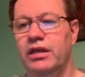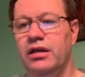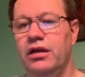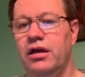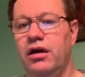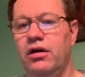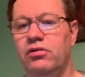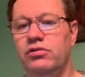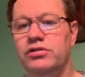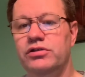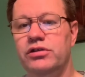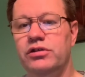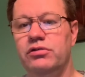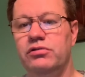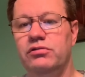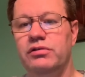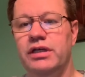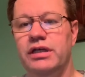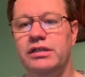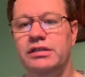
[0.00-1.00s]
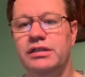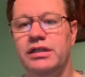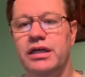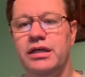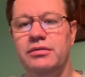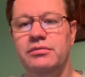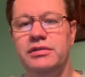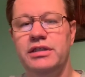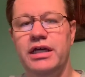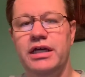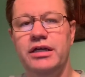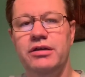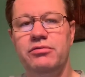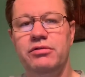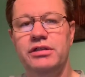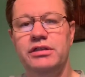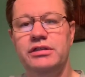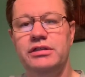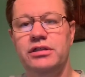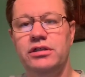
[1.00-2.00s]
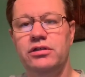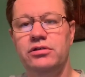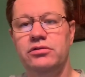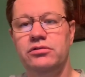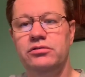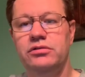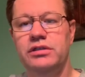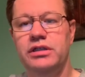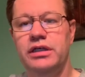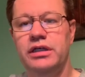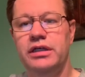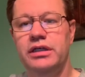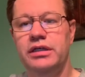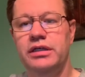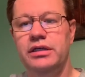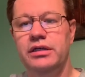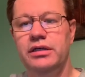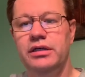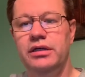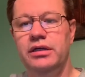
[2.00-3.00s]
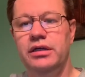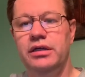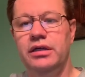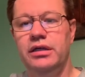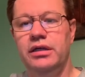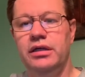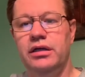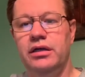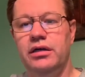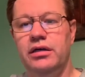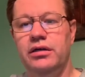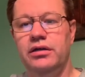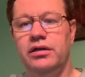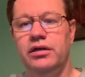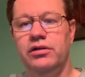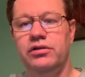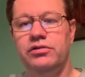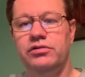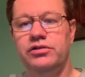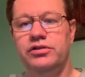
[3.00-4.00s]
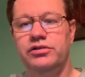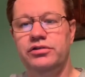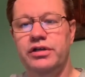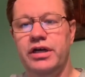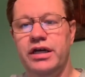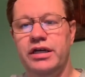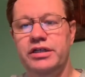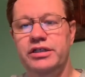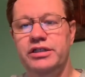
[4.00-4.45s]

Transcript: Also on that same day, we sold another strategy